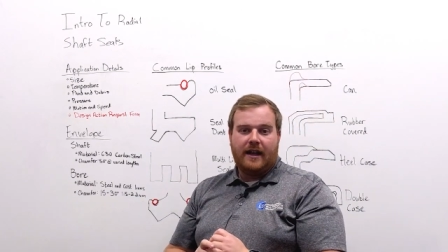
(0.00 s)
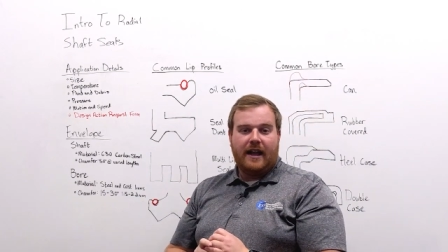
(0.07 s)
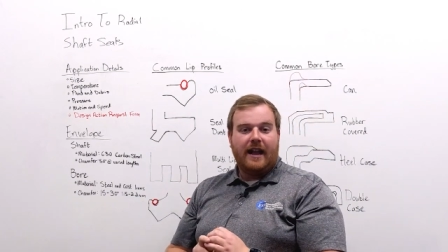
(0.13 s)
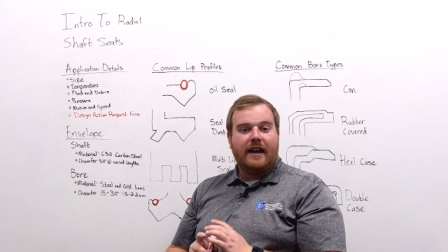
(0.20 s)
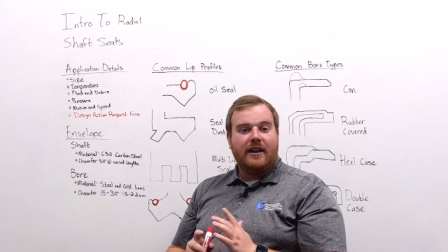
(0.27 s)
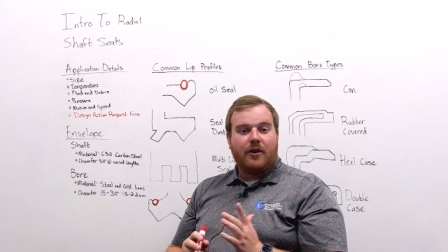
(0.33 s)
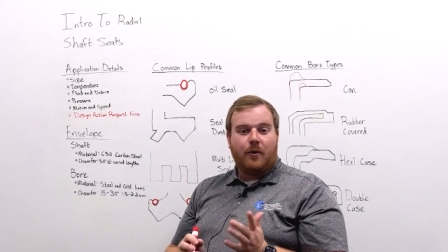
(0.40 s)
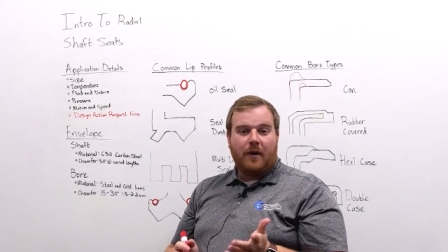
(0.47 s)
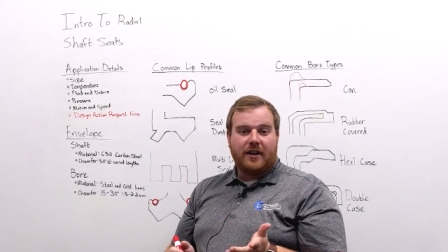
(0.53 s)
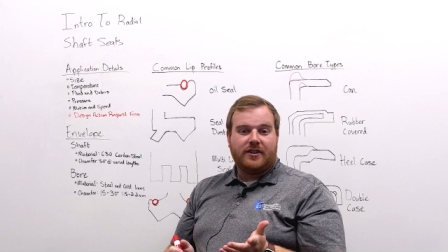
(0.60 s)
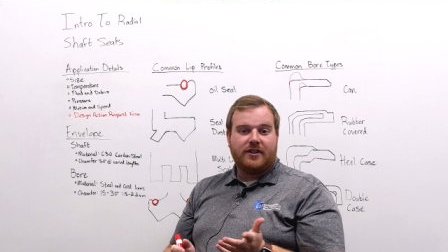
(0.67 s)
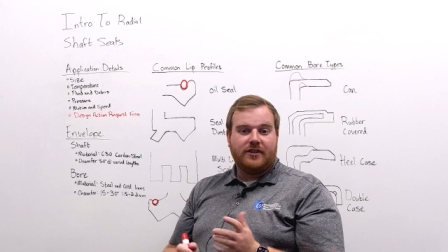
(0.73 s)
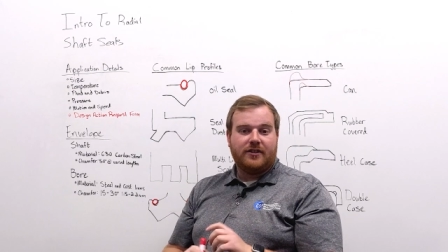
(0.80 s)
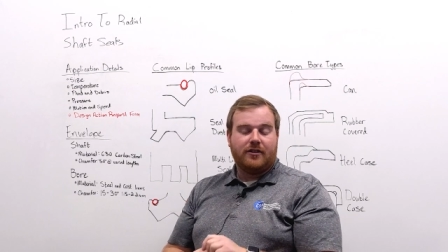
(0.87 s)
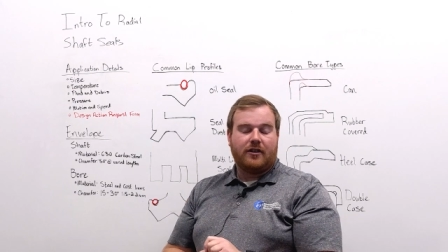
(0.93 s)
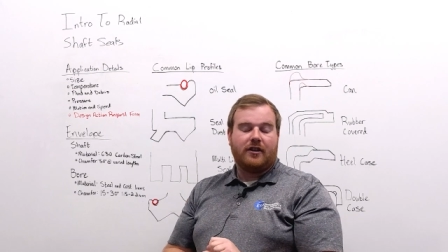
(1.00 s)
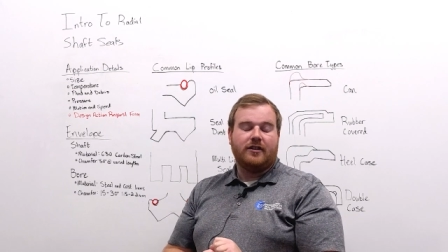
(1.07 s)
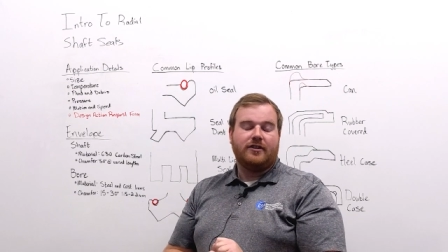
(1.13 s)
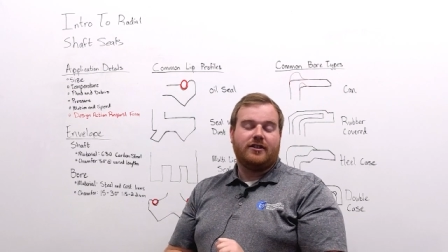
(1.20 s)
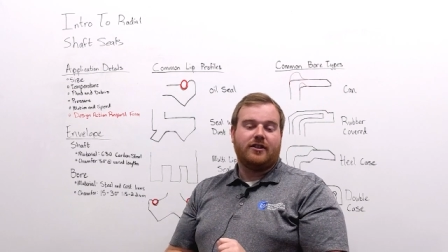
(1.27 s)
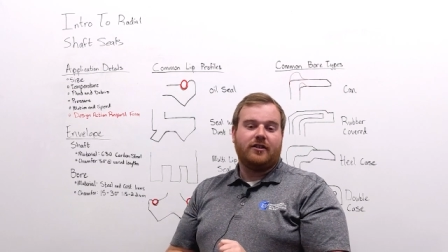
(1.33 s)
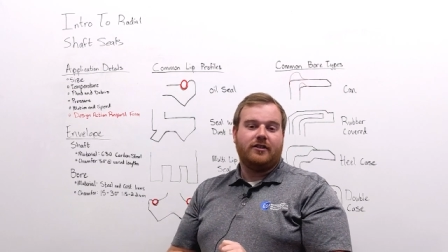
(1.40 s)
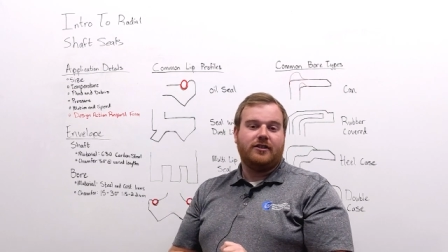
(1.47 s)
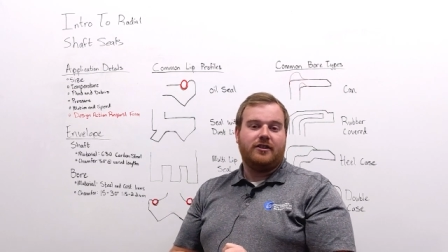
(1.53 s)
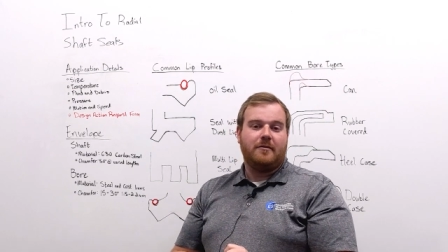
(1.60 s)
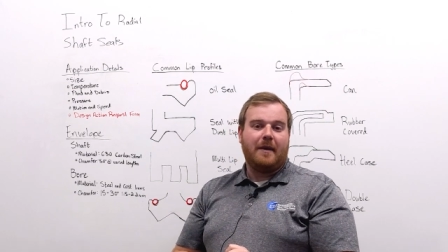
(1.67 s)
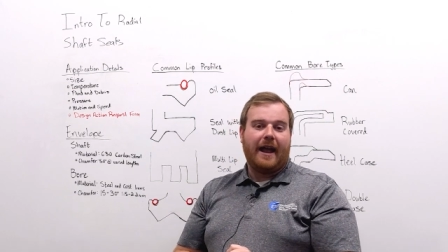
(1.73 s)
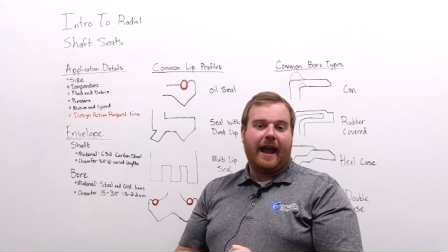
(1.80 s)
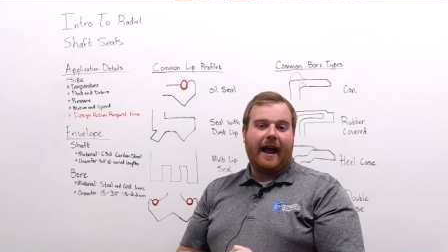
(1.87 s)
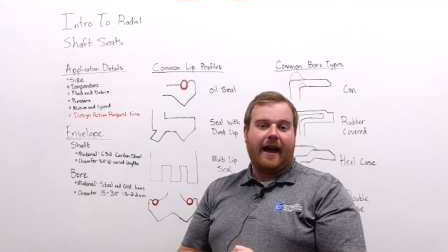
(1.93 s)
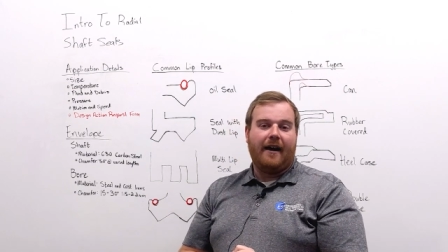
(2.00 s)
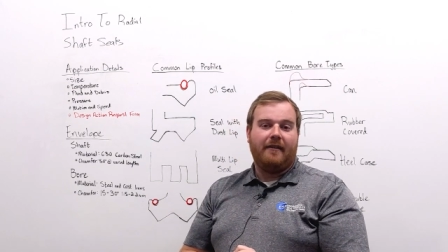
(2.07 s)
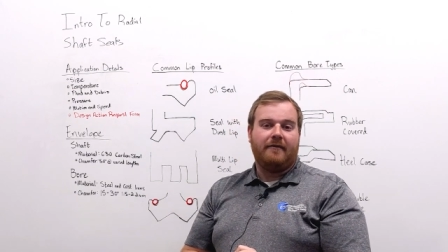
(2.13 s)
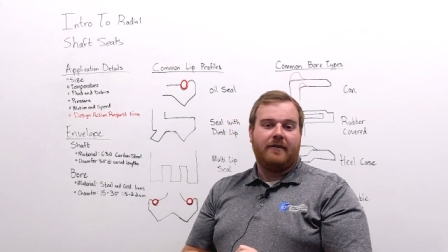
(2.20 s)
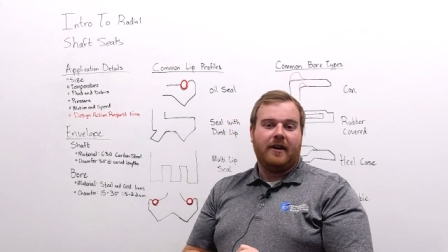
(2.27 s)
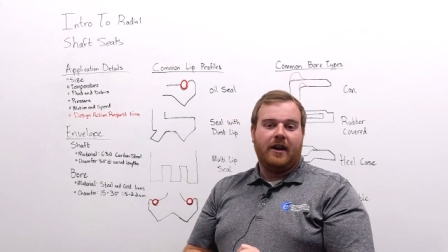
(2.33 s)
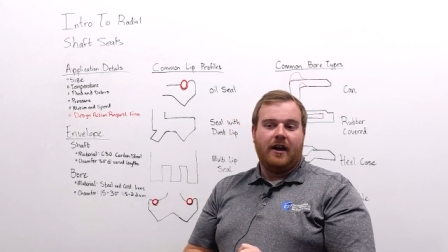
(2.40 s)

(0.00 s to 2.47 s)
any questions or concerns you may have,